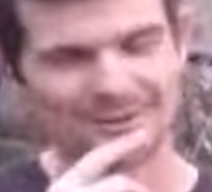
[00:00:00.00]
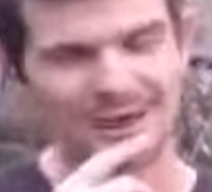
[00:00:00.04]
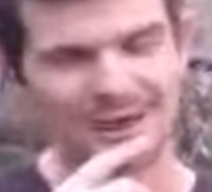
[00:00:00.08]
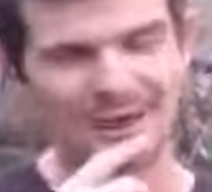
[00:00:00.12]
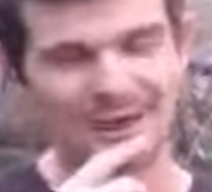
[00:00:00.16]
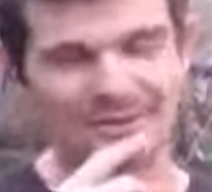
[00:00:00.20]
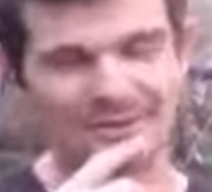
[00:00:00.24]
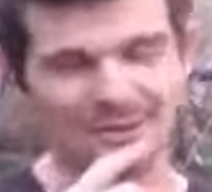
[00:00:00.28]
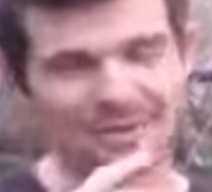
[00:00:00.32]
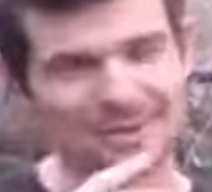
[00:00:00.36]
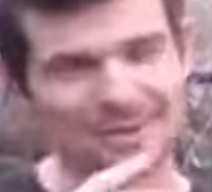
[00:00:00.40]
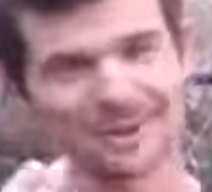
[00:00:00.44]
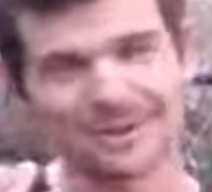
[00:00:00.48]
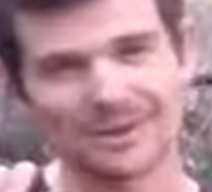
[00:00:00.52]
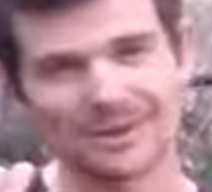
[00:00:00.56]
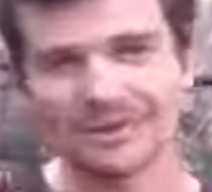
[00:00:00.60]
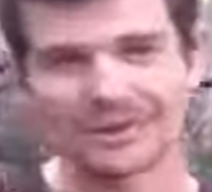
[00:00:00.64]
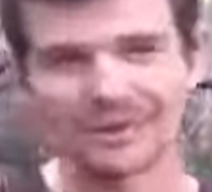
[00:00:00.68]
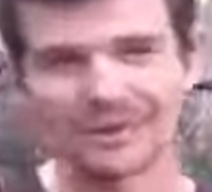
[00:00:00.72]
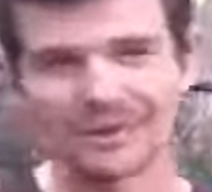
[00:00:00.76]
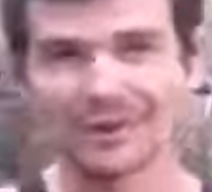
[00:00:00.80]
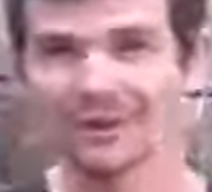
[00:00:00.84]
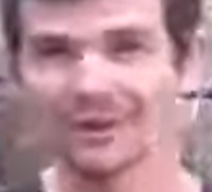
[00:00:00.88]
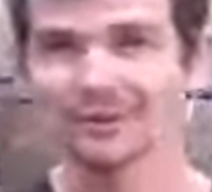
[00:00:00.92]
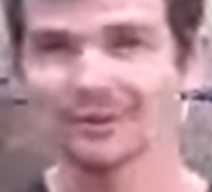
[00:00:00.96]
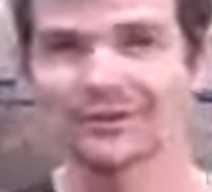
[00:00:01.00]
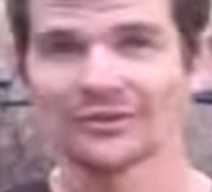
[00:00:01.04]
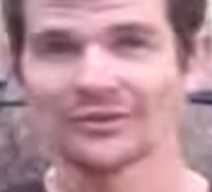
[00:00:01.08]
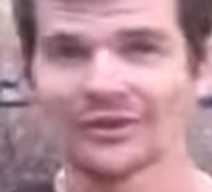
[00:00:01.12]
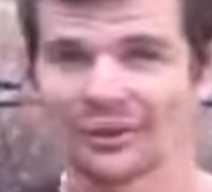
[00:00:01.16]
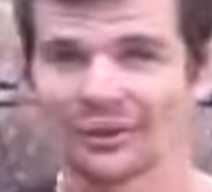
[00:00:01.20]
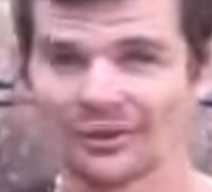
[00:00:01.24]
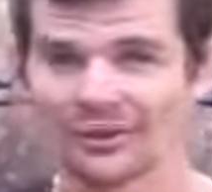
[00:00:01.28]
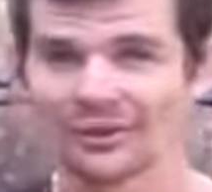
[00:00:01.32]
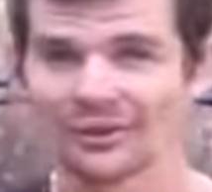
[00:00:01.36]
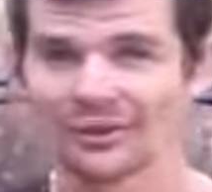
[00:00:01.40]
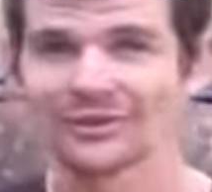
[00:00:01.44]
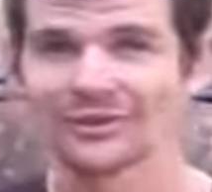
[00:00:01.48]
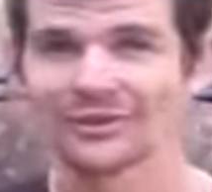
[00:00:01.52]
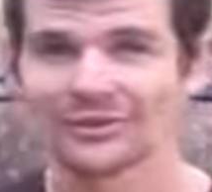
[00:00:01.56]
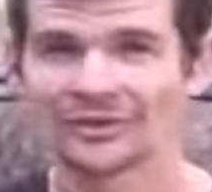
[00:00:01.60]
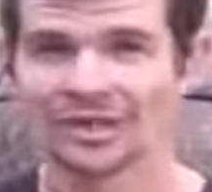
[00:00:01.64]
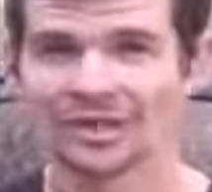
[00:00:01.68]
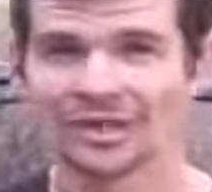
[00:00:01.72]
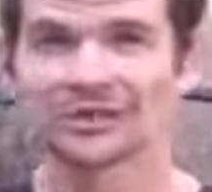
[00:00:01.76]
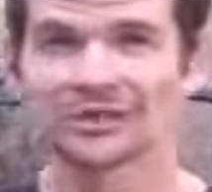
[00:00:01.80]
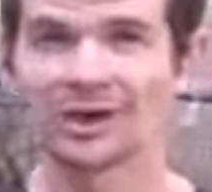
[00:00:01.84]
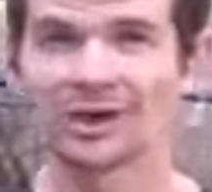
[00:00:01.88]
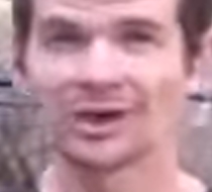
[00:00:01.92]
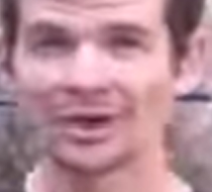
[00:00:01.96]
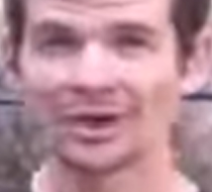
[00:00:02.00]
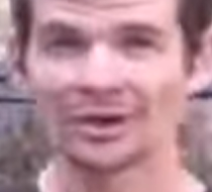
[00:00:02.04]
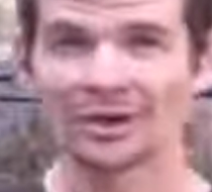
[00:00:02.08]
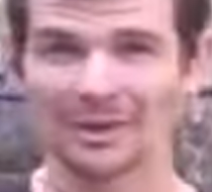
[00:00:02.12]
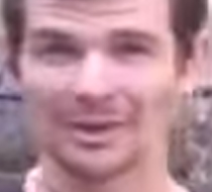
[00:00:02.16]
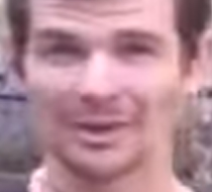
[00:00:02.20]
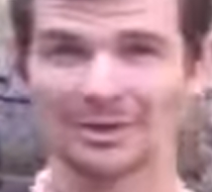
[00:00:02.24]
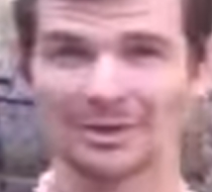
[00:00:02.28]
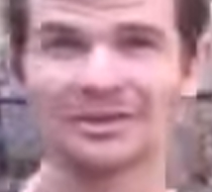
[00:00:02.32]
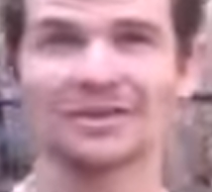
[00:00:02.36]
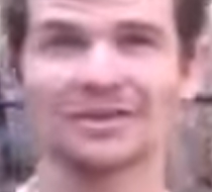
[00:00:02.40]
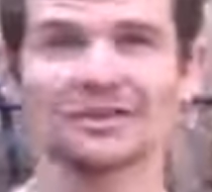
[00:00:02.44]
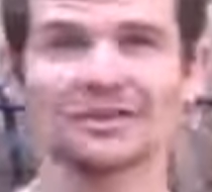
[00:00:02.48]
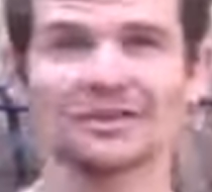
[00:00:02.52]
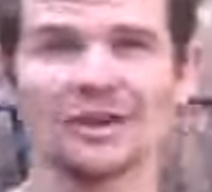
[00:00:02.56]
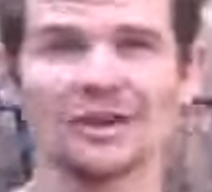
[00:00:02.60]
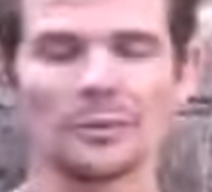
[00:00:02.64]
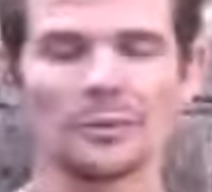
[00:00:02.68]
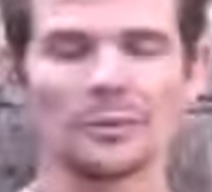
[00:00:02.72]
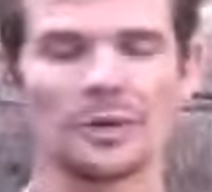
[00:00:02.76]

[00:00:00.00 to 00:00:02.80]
crazy, but I'll give it a go. I was so sick and tired of being sick and tired.